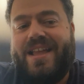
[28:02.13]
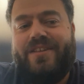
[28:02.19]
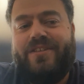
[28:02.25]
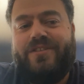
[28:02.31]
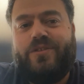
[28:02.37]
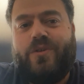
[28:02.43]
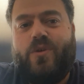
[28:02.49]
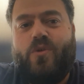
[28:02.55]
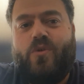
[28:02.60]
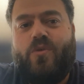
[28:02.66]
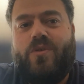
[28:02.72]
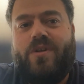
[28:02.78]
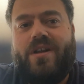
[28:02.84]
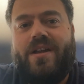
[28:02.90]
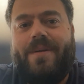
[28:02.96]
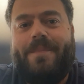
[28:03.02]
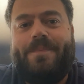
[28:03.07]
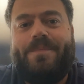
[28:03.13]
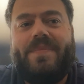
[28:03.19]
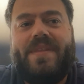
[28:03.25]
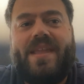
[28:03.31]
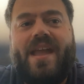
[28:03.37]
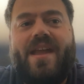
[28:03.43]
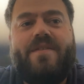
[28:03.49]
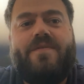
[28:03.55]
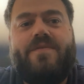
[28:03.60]
So
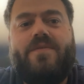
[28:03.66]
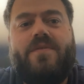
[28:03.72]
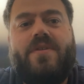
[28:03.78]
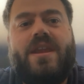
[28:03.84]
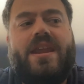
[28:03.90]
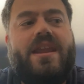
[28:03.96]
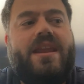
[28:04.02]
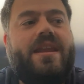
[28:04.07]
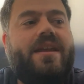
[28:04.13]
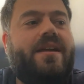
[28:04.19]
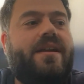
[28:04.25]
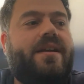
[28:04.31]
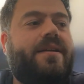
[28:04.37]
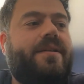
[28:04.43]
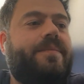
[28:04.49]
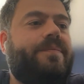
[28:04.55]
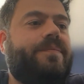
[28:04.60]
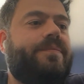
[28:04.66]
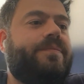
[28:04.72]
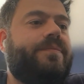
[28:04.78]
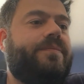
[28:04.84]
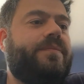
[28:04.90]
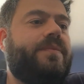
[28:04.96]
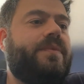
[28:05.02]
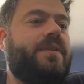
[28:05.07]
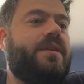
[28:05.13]
every
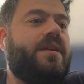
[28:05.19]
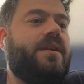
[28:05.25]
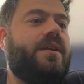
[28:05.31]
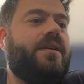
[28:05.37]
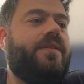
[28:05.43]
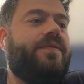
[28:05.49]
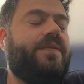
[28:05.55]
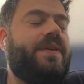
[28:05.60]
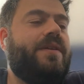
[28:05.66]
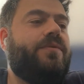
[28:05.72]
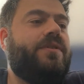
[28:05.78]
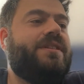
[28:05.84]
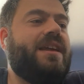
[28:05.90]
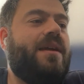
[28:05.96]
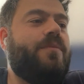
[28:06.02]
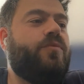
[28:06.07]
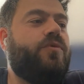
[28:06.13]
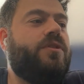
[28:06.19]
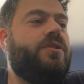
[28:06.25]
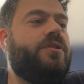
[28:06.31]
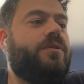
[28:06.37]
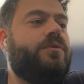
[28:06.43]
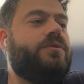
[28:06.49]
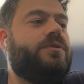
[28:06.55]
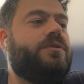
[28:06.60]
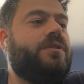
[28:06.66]
time we
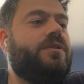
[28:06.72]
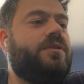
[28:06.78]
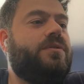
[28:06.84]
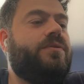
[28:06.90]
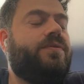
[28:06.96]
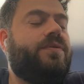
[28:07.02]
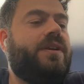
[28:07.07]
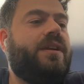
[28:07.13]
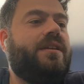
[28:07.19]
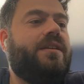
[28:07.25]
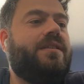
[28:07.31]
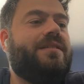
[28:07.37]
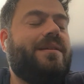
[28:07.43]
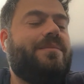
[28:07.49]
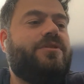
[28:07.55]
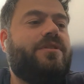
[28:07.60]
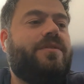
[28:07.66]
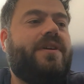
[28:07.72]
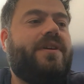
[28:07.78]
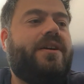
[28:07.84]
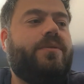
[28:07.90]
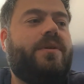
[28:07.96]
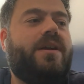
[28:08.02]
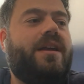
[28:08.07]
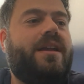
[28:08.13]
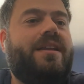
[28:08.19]
announce a new thing in terms of
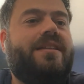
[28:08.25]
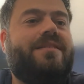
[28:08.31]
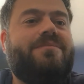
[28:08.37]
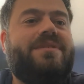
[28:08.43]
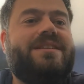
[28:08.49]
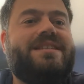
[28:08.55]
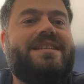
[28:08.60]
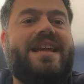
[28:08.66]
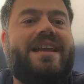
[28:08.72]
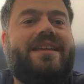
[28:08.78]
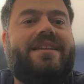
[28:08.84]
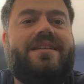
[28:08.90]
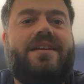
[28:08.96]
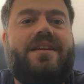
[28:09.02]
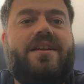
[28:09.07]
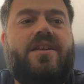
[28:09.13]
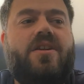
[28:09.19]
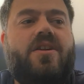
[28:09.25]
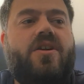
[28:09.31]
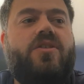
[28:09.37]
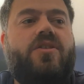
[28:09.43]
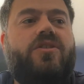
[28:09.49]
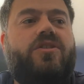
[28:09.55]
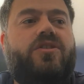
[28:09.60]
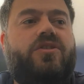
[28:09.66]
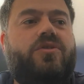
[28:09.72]
hardware, it means like
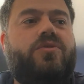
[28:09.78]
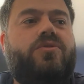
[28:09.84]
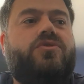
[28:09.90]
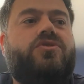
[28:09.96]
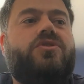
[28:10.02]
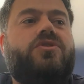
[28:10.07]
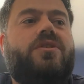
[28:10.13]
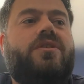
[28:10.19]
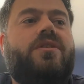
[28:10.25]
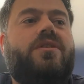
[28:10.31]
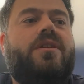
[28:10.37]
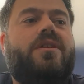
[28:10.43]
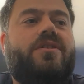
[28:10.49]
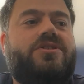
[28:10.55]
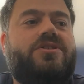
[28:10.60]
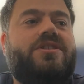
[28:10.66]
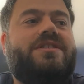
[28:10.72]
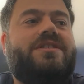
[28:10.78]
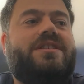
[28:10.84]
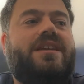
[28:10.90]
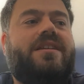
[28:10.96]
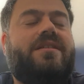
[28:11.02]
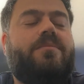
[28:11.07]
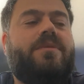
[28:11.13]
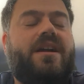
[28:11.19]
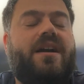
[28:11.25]
a huge
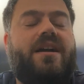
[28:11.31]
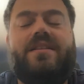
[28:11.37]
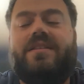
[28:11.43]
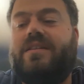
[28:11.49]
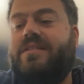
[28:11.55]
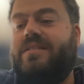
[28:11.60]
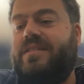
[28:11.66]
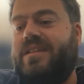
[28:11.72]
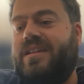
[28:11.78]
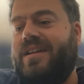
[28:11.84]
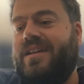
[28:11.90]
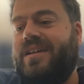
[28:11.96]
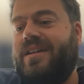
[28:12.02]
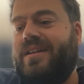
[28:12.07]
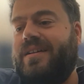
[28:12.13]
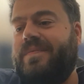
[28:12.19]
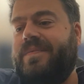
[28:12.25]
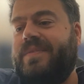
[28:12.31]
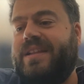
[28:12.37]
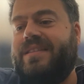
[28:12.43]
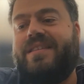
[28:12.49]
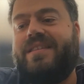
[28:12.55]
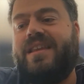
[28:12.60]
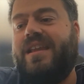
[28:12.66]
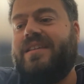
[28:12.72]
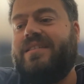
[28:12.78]
logistic behind it
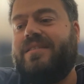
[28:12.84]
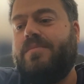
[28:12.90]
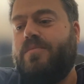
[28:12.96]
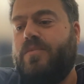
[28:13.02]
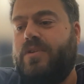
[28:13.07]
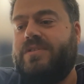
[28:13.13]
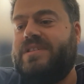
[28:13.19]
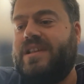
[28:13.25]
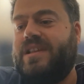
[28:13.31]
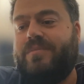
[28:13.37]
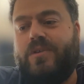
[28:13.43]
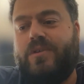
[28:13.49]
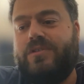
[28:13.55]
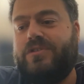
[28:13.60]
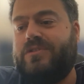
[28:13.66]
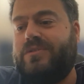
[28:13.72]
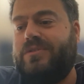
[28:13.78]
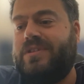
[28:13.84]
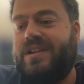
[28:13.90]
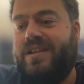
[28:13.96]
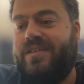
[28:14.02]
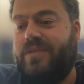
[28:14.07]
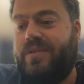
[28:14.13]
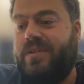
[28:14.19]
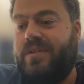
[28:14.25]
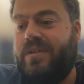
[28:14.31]
that takes months and months to
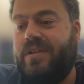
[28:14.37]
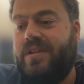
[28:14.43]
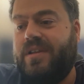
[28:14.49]
deliver,